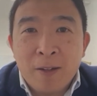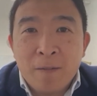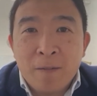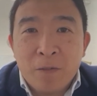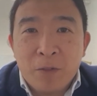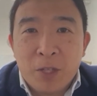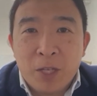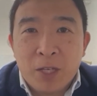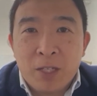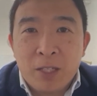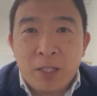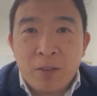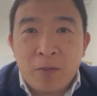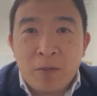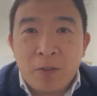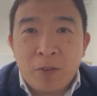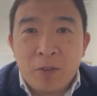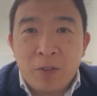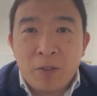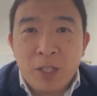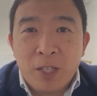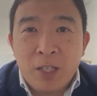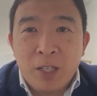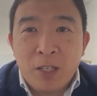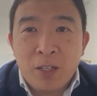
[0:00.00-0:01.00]
6 to
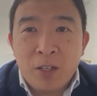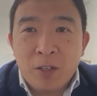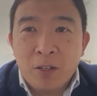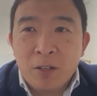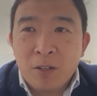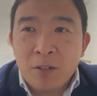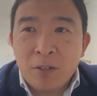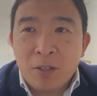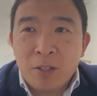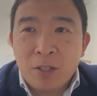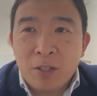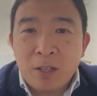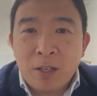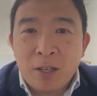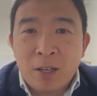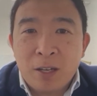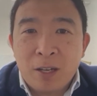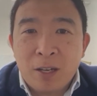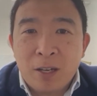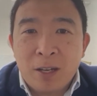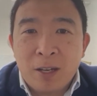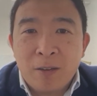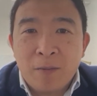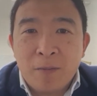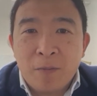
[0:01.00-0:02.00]
15 years and
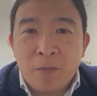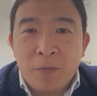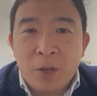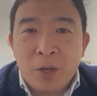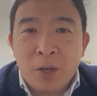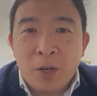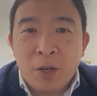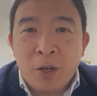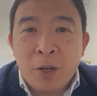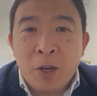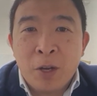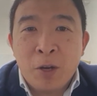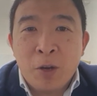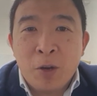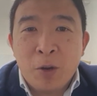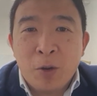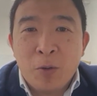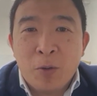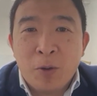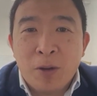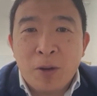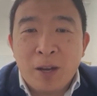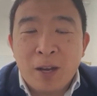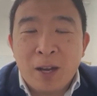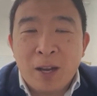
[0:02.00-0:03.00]
a
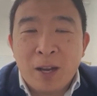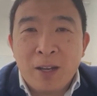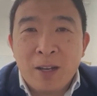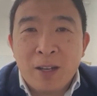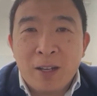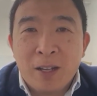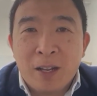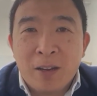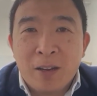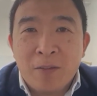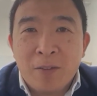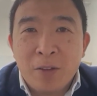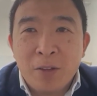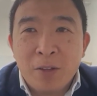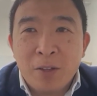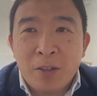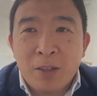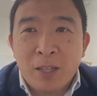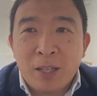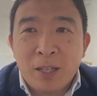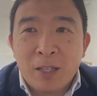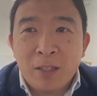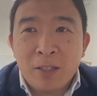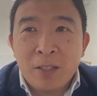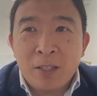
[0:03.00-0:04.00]
lot of other
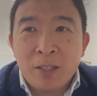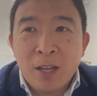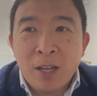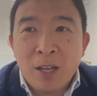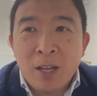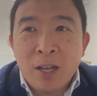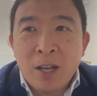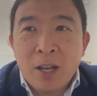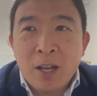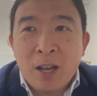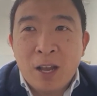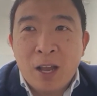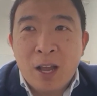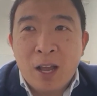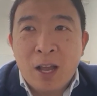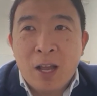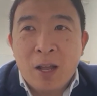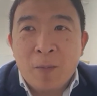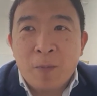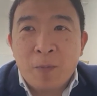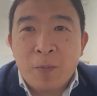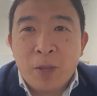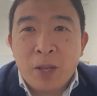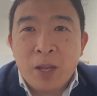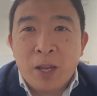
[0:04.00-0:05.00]
things.
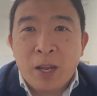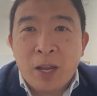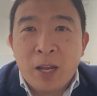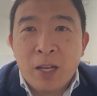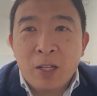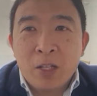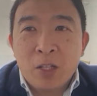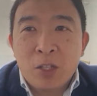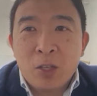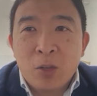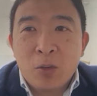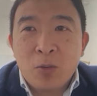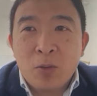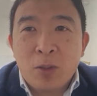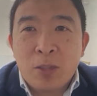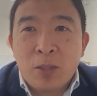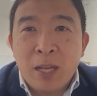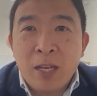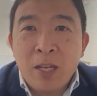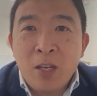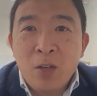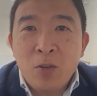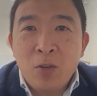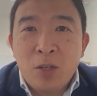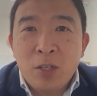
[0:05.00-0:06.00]
And so
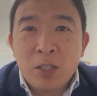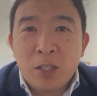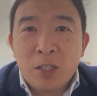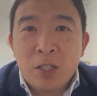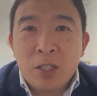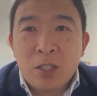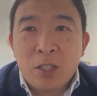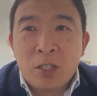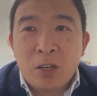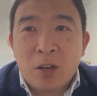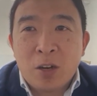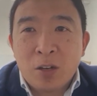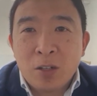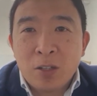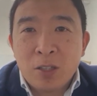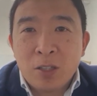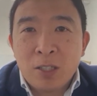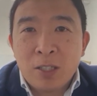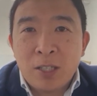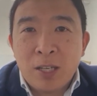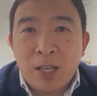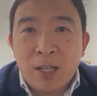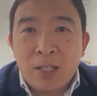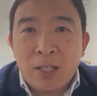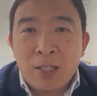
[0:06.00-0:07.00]
then you could start to
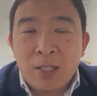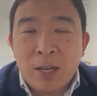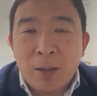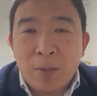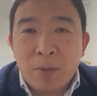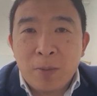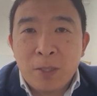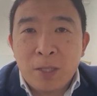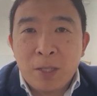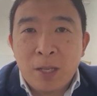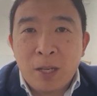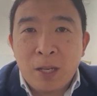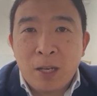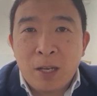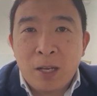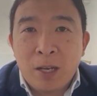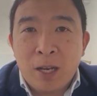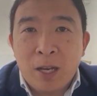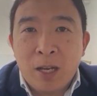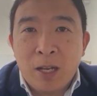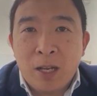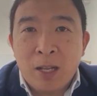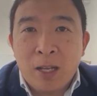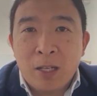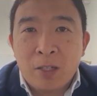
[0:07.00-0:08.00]
take steps
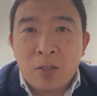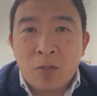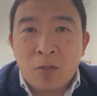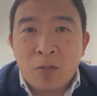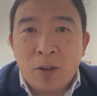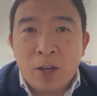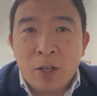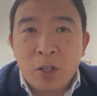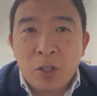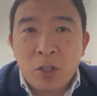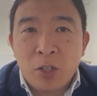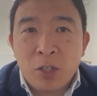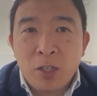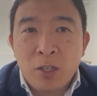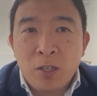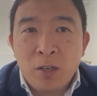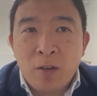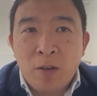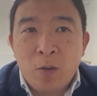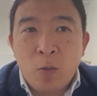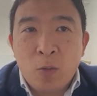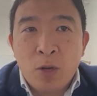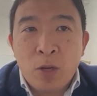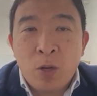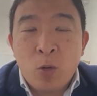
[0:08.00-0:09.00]
in that direction.
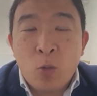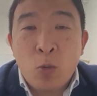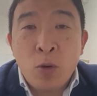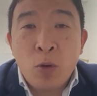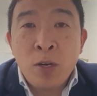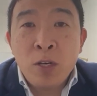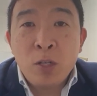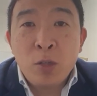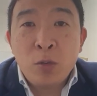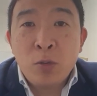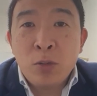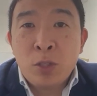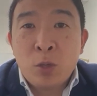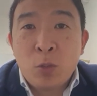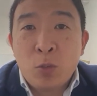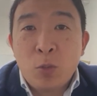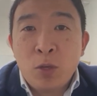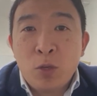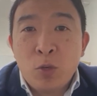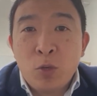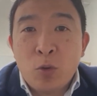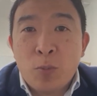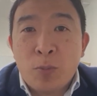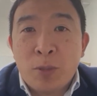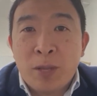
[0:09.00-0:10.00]
What you wouldn't do is you
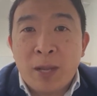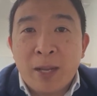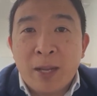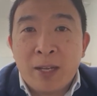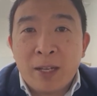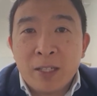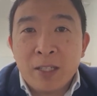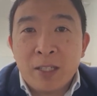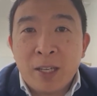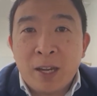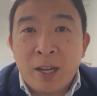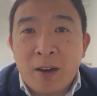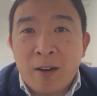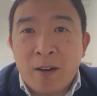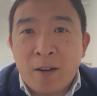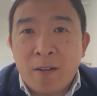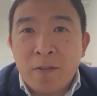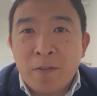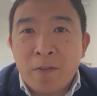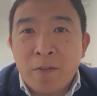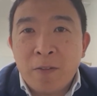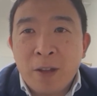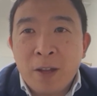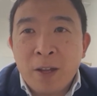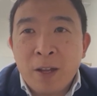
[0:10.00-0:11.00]
wouldn't do a blanket tariff.
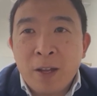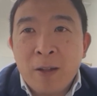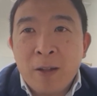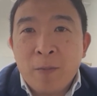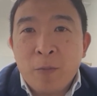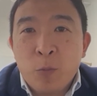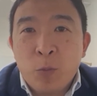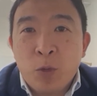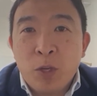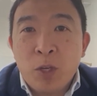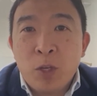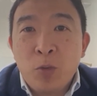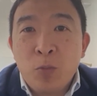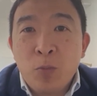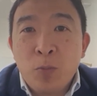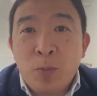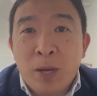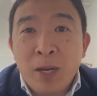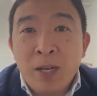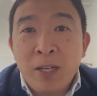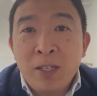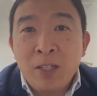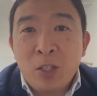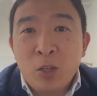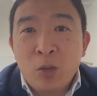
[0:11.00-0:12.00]
What you
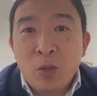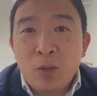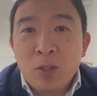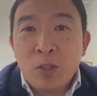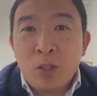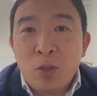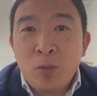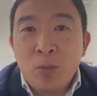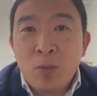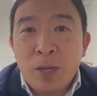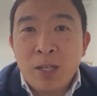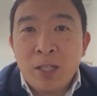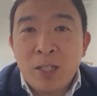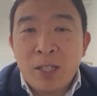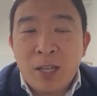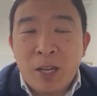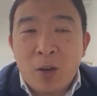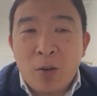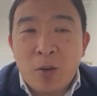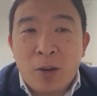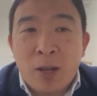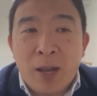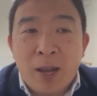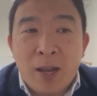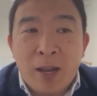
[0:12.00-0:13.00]
might do is you might say,
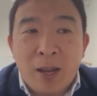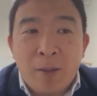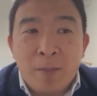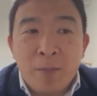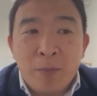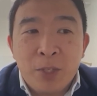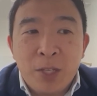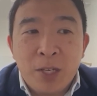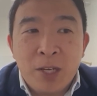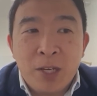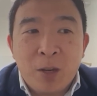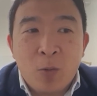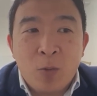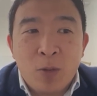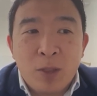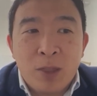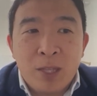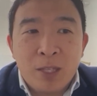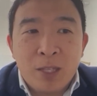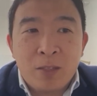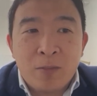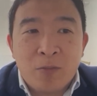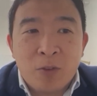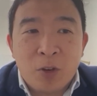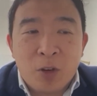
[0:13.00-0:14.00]
okay, I'm sitting with
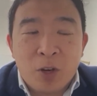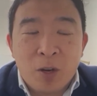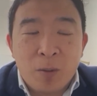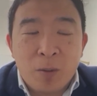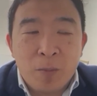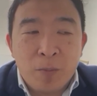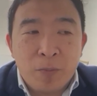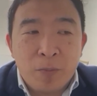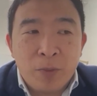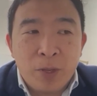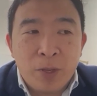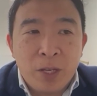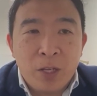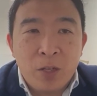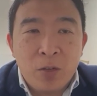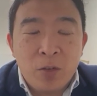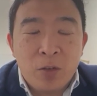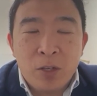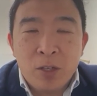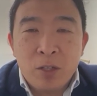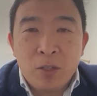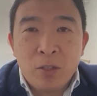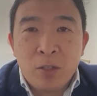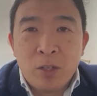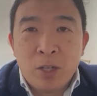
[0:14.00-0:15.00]
this firm, you
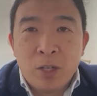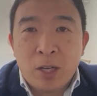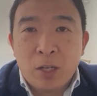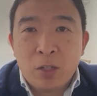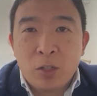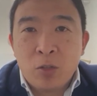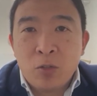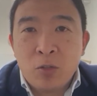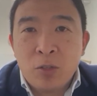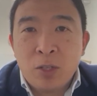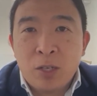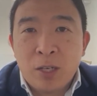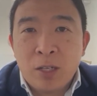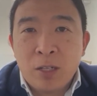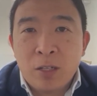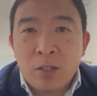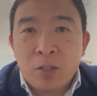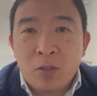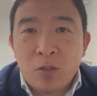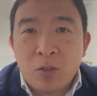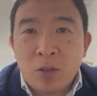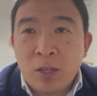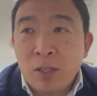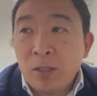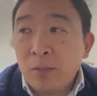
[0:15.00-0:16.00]
could like choose an
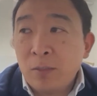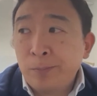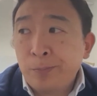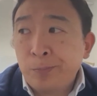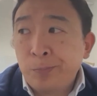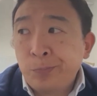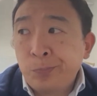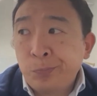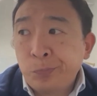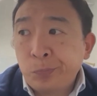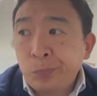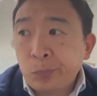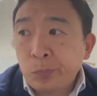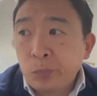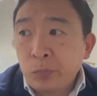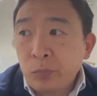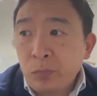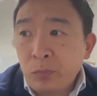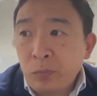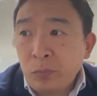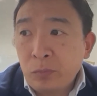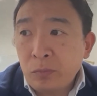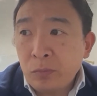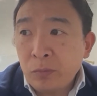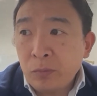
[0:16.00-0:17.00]
industry
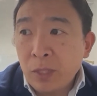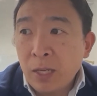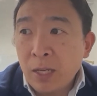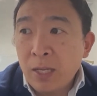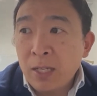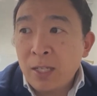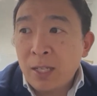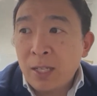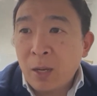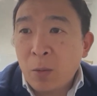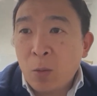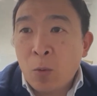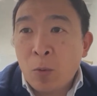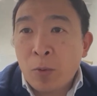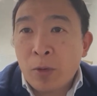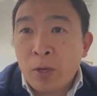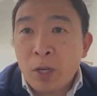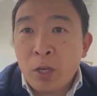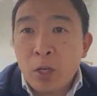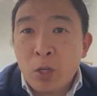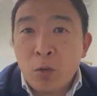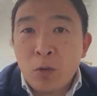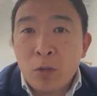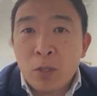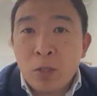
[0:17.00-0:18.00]
and say, what we're going
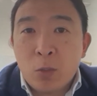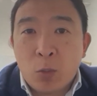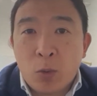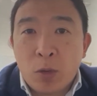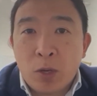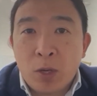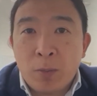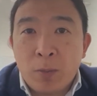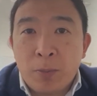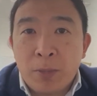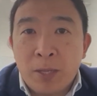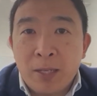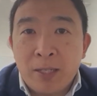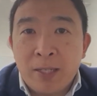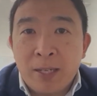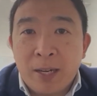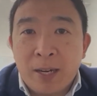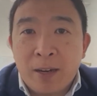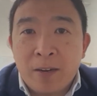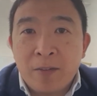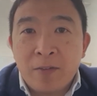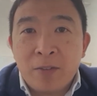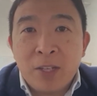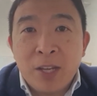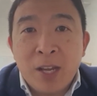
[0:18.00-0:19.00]
to do is we're going to apply
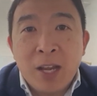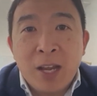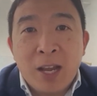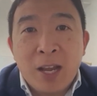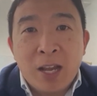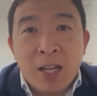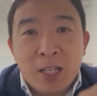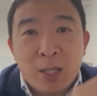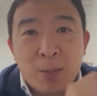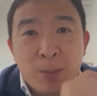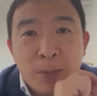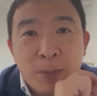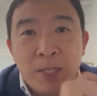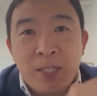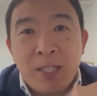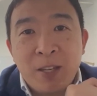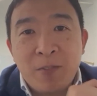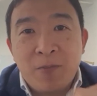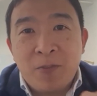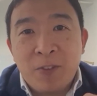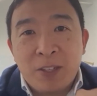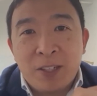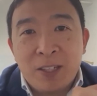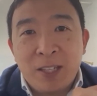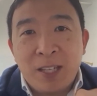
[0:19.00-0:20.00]
tariffs
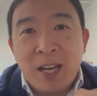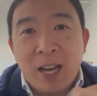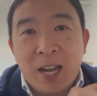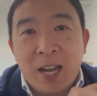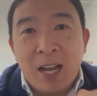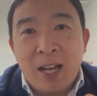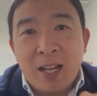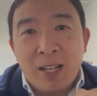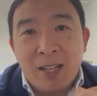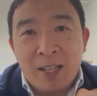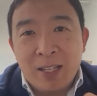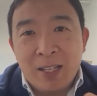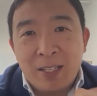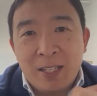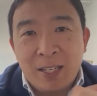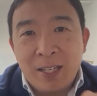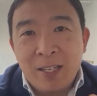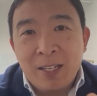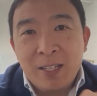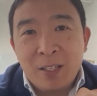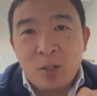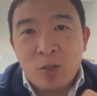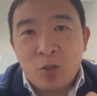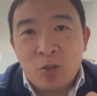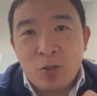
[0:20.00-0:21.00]
specifically on this
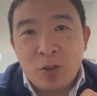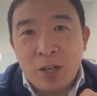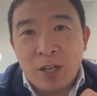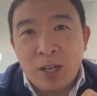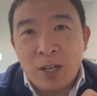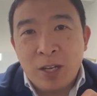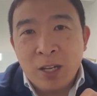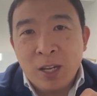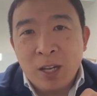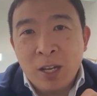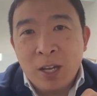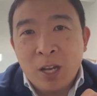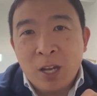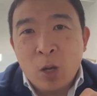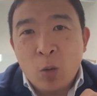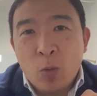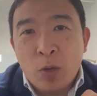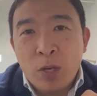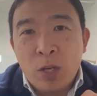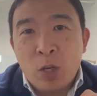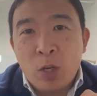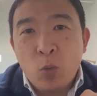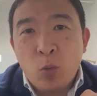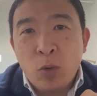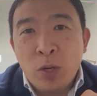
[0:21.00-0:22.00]
industry.
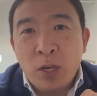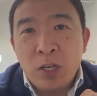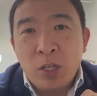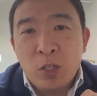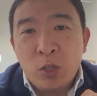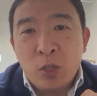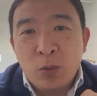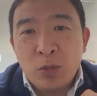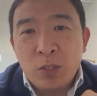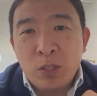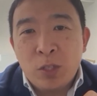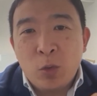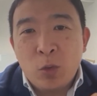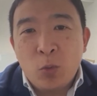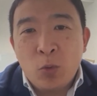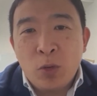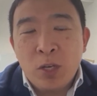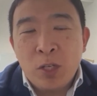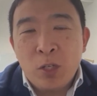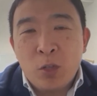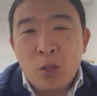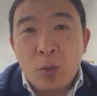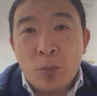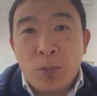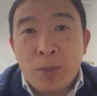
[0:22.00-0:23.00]
What you wouldn't do is you
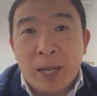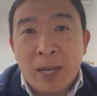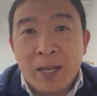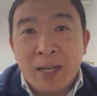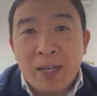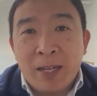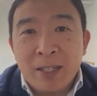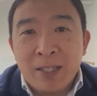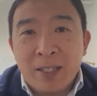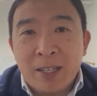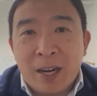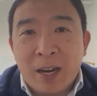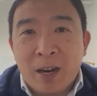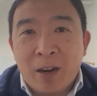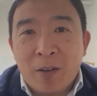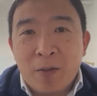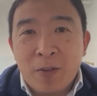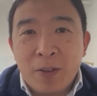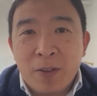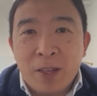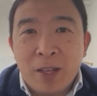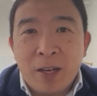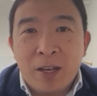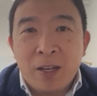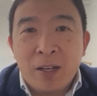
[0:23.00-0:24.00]
wouldn't do a blanket tariff
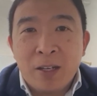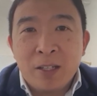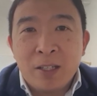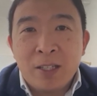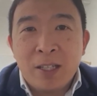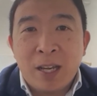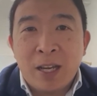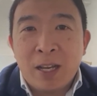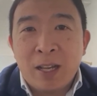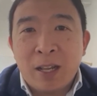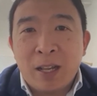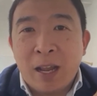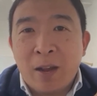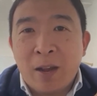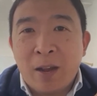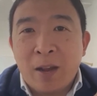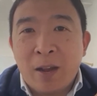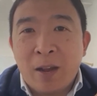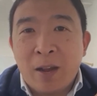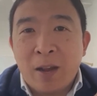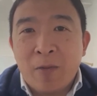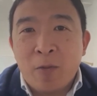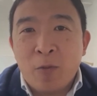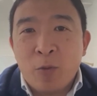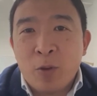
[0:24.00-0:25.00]
and then say everyone
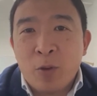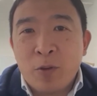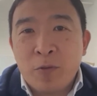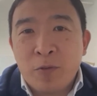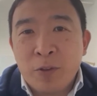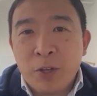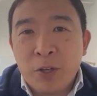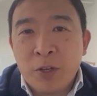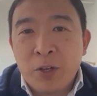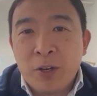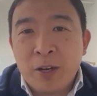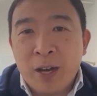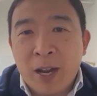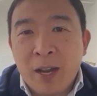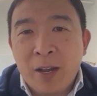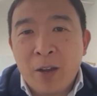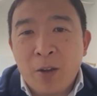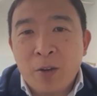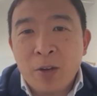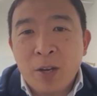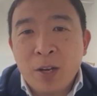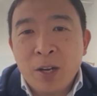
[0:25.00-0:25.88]
will figure it out.